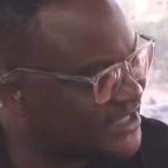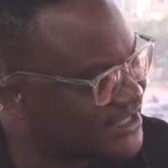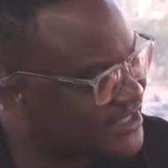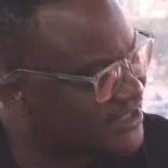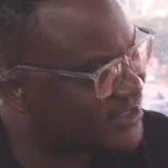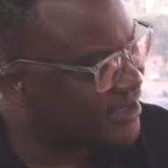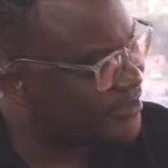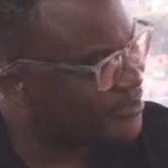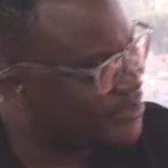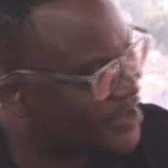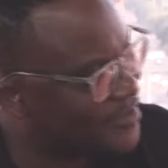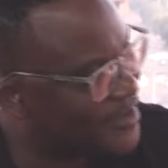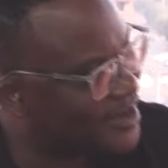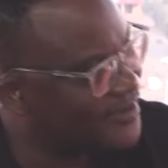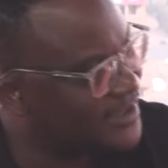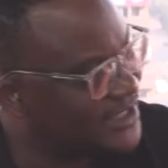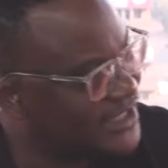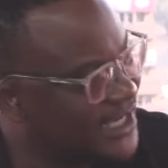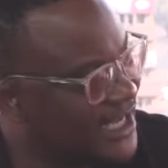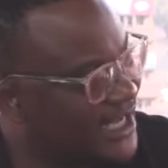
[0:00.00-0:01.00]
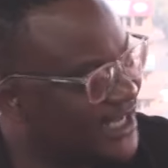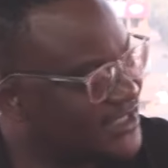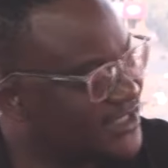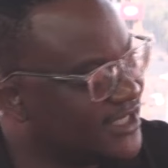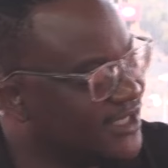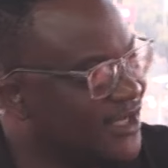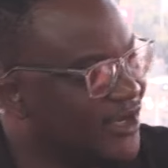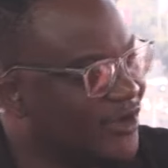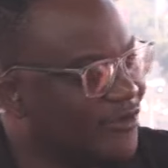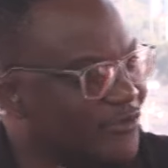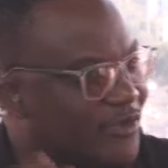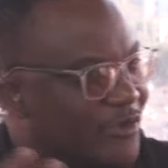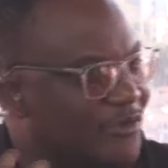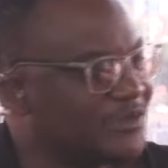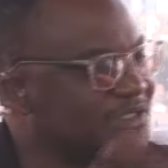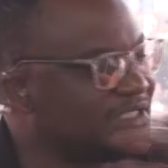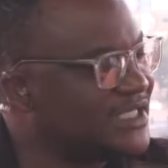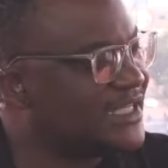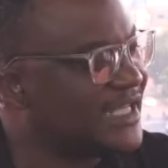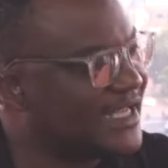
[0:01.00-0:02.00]
start primarily, and what
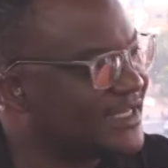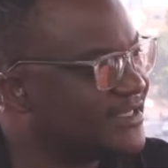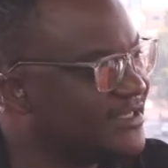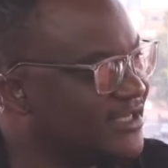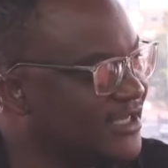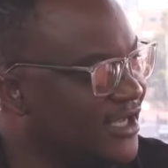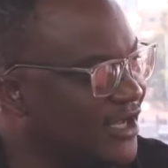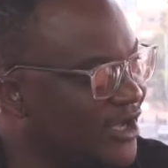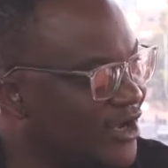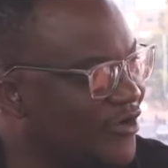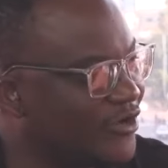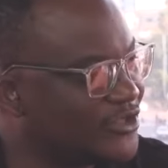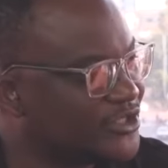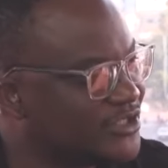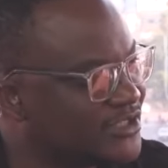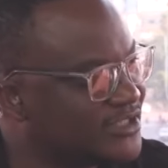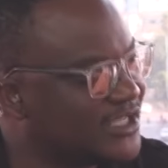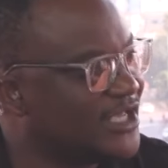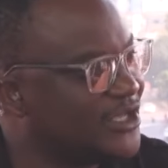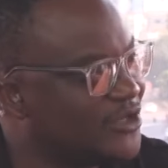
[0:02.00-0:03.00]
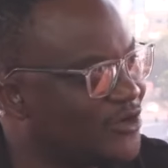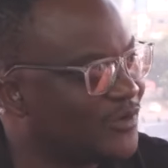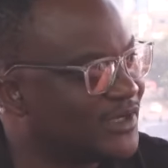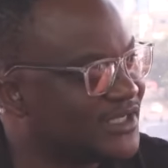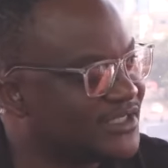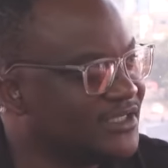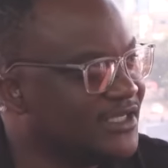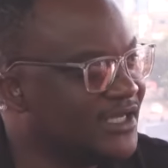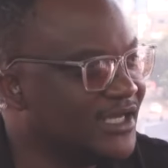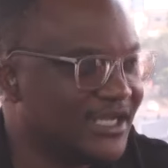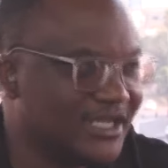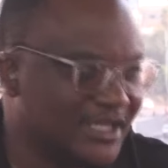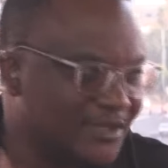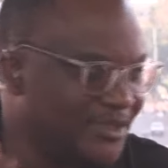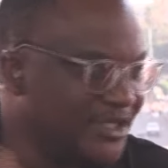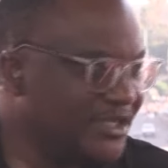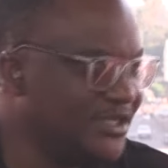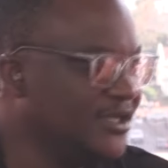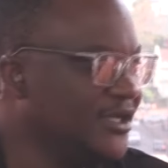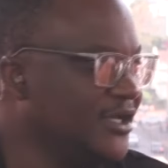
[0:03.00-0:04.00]
was it that got you to say, you know what, let
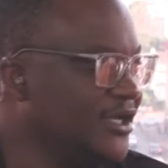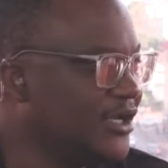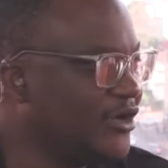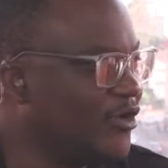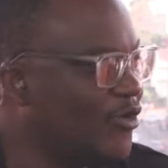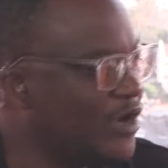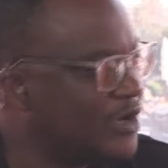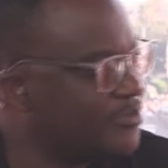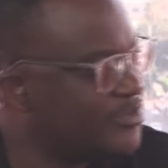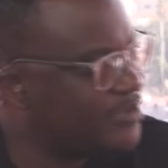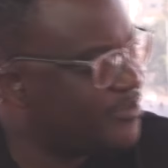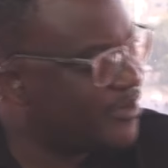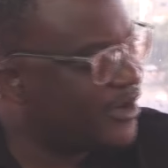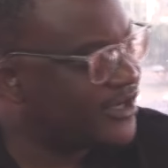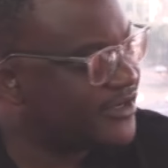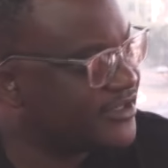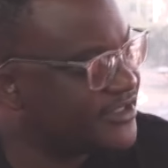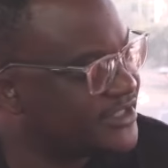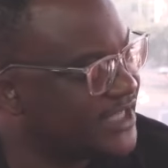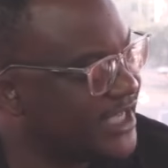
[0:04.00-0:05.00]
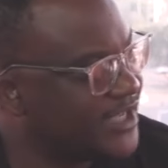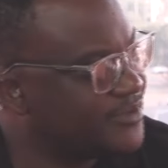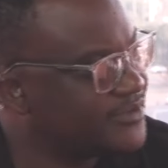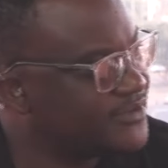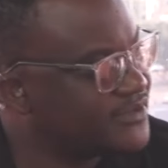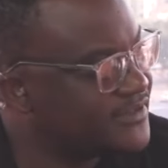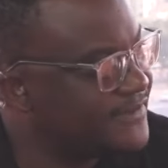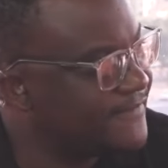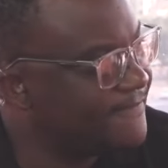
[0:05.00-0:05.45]
me go and be part of the Sables?